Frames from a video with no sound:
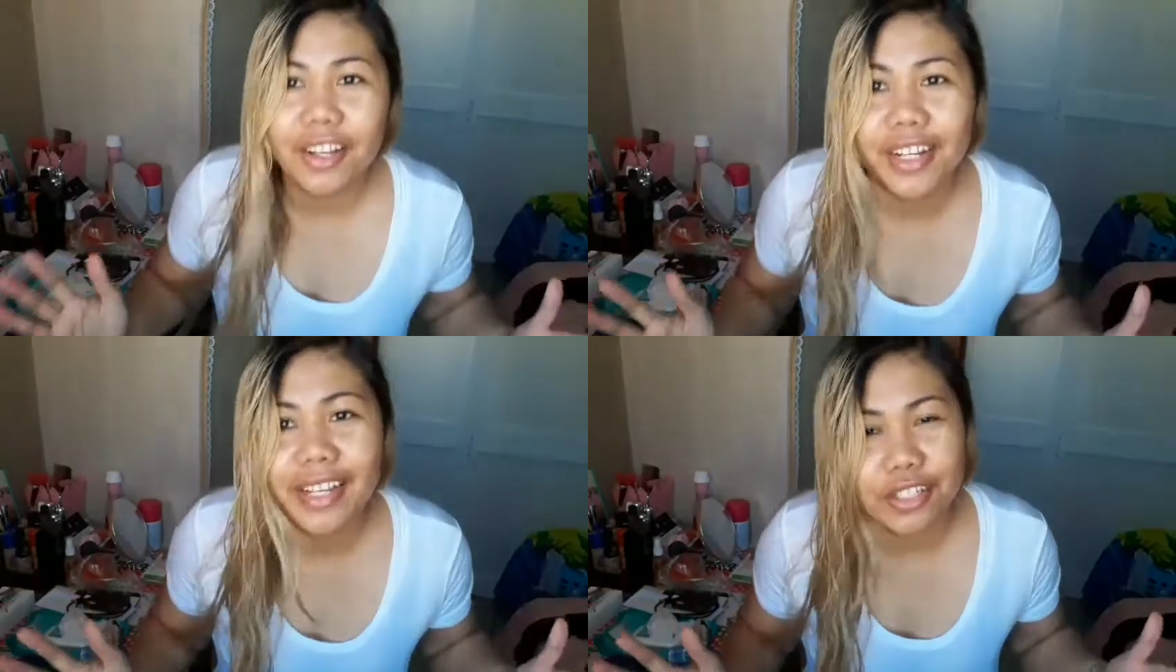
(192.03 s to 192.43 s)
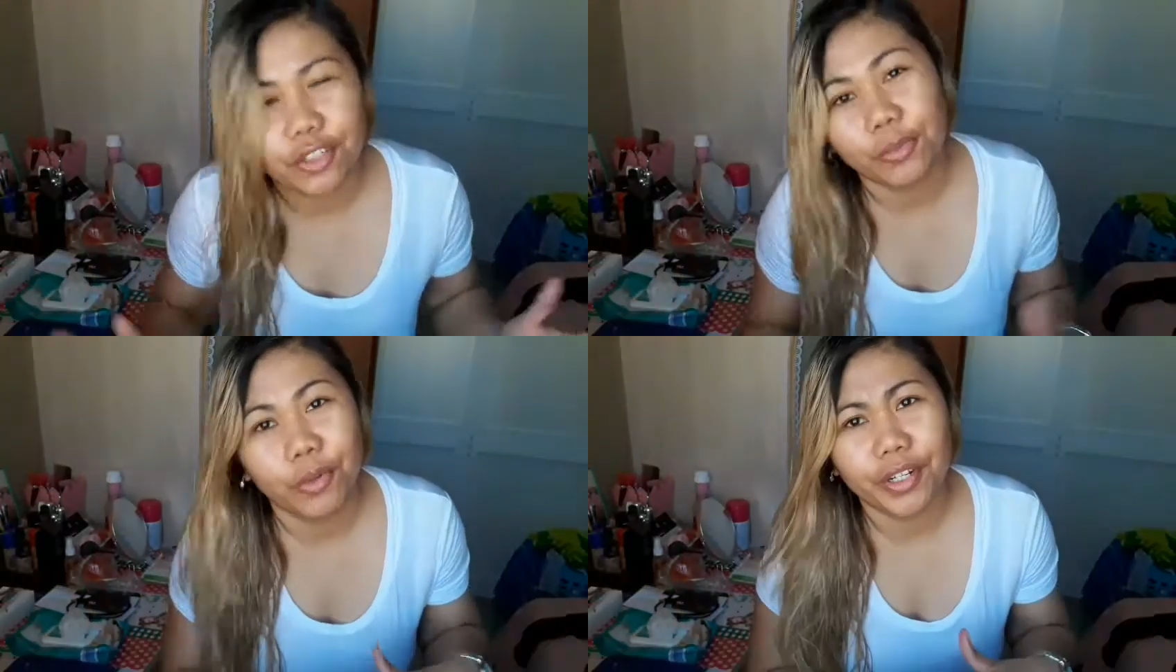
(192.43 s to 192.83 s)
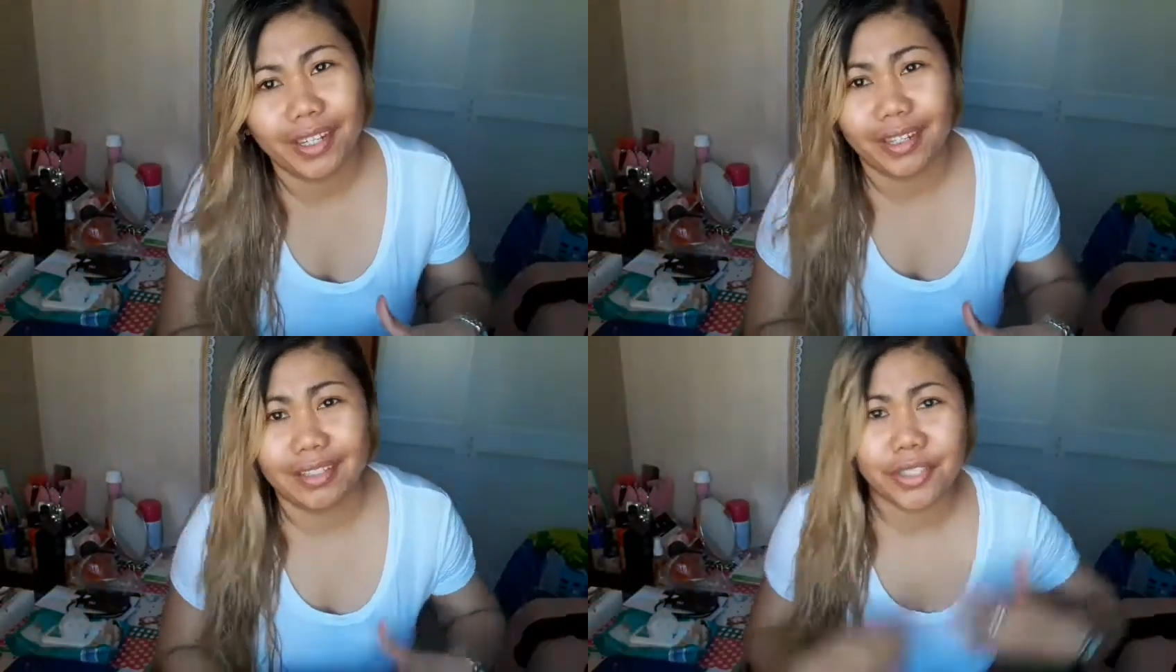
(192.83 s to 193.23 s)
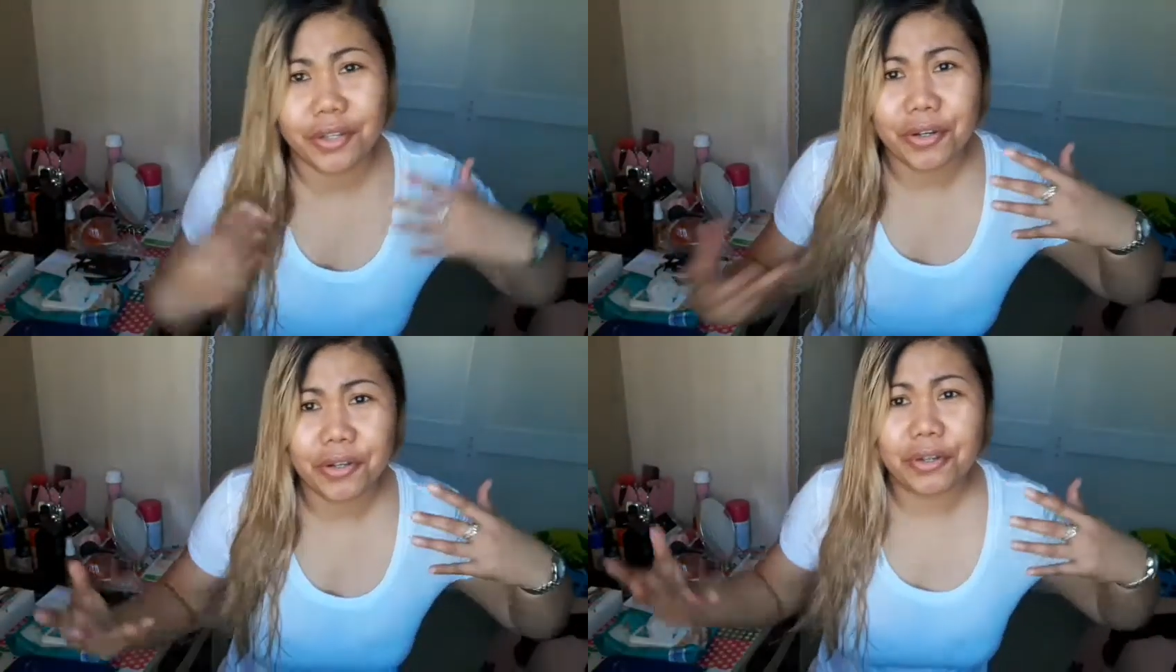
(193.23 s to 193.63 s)
Hello, guys. Good morning.
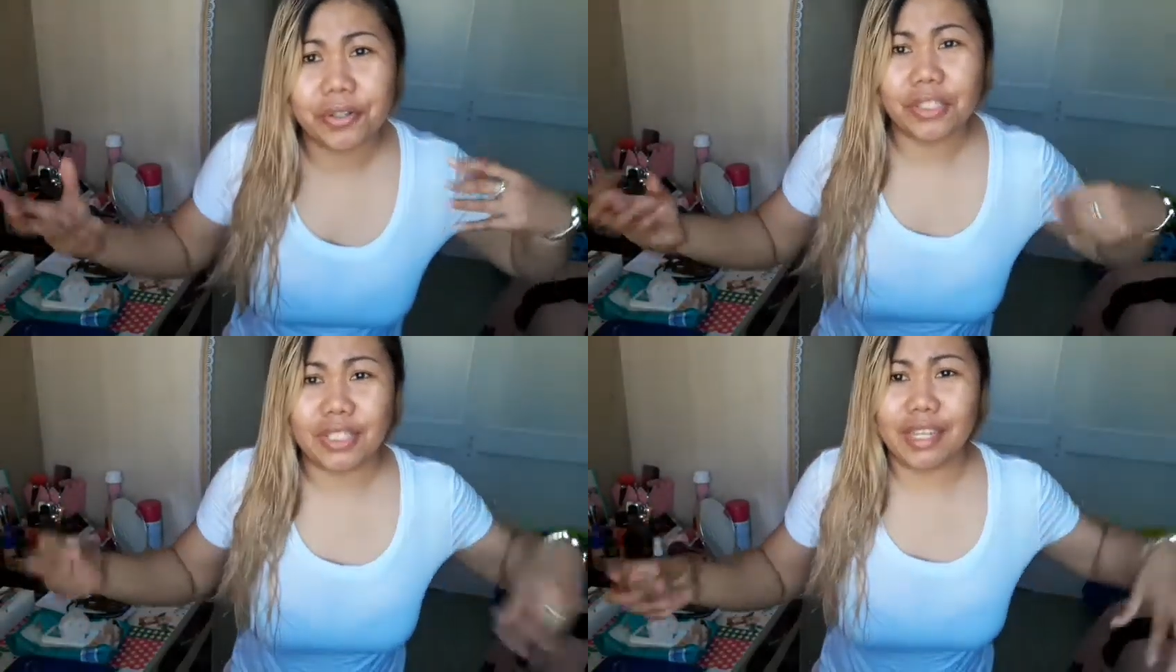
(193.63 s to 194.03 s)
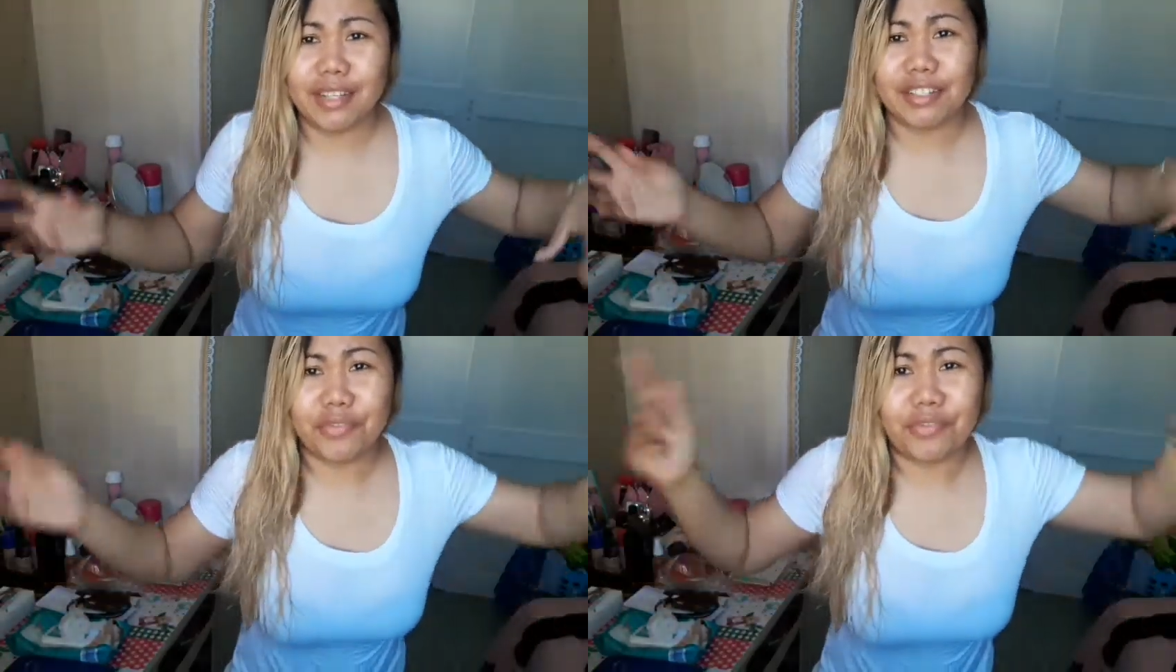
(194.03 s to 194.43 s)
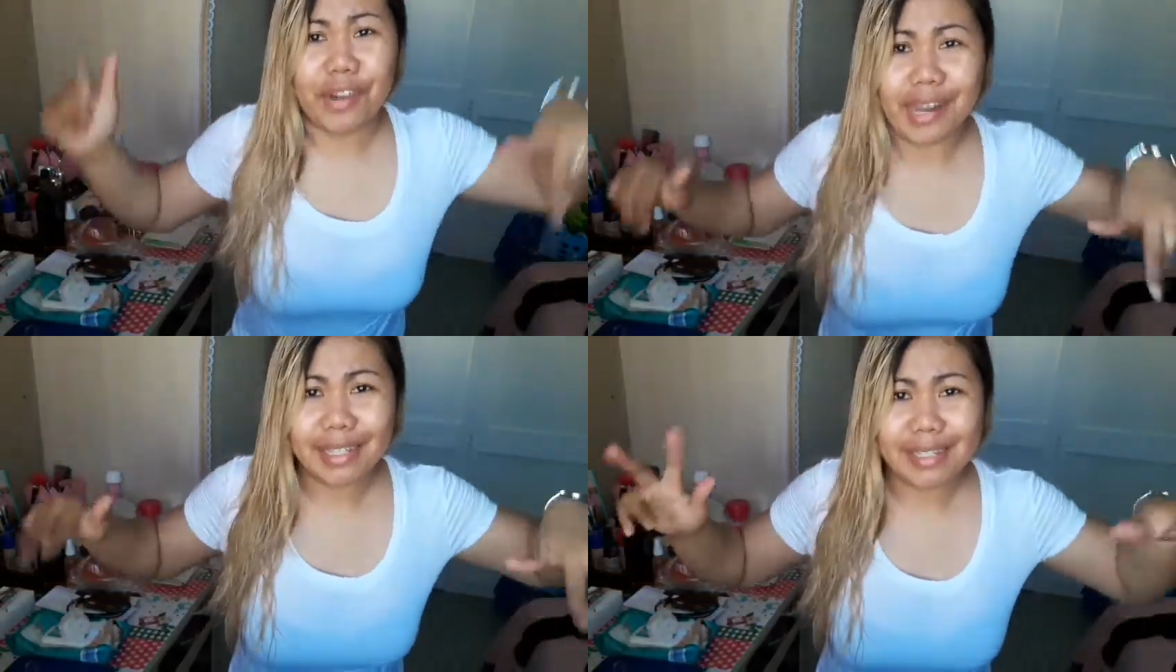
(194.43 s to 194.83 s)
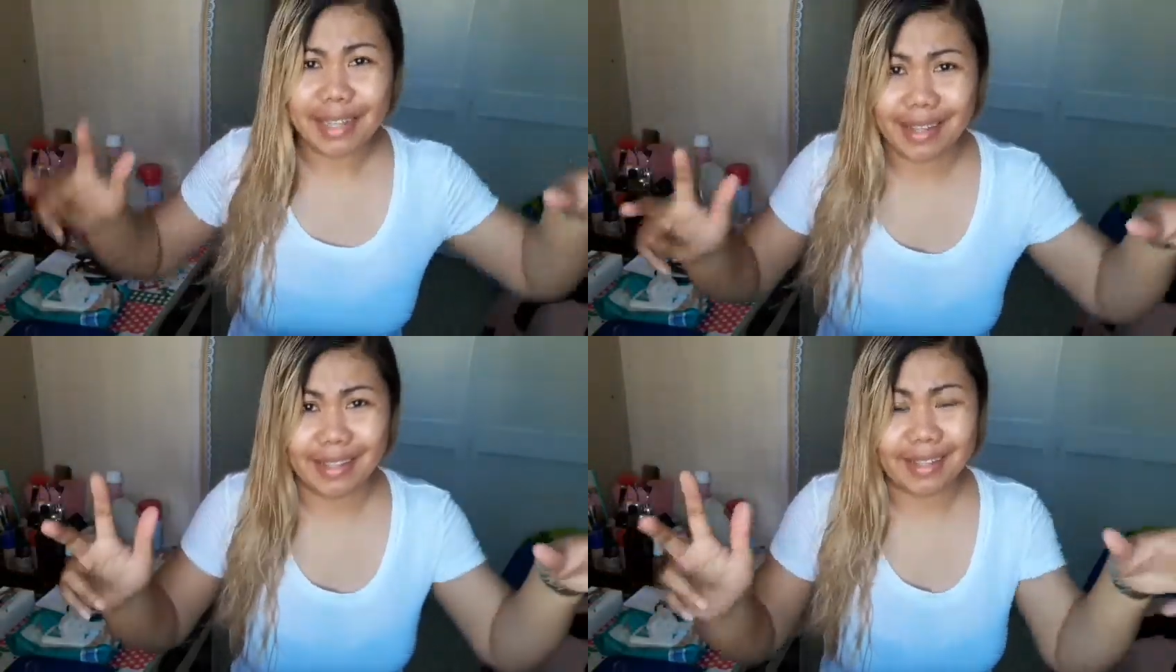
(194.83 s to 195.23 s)
So, today is
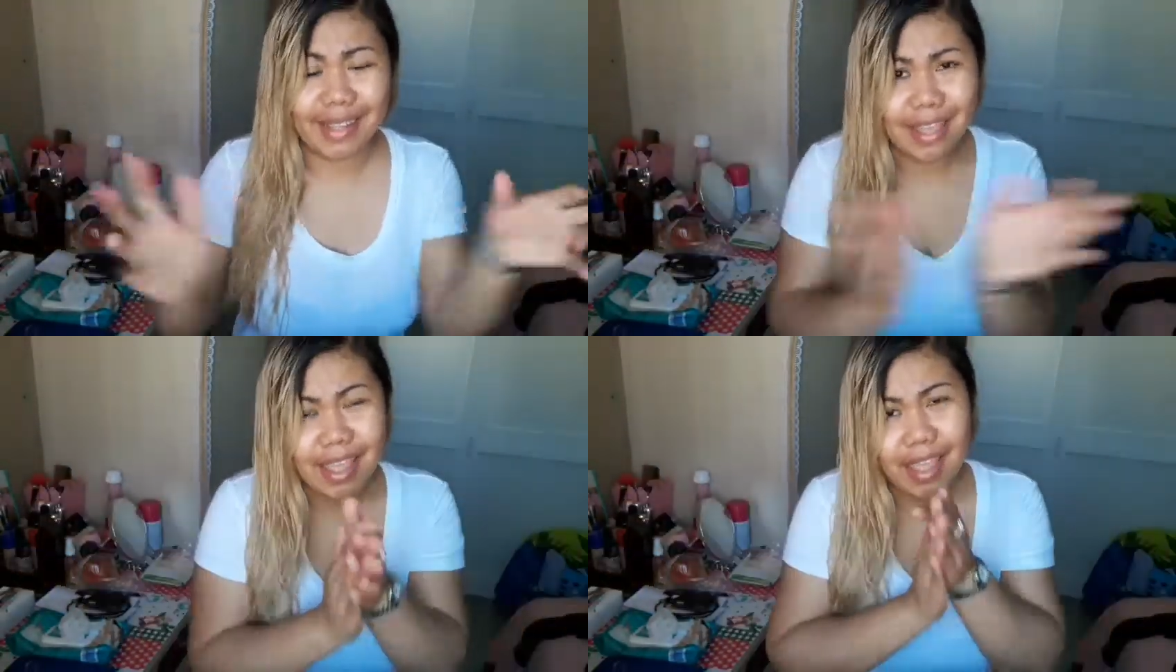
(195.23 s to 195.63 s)
Friday,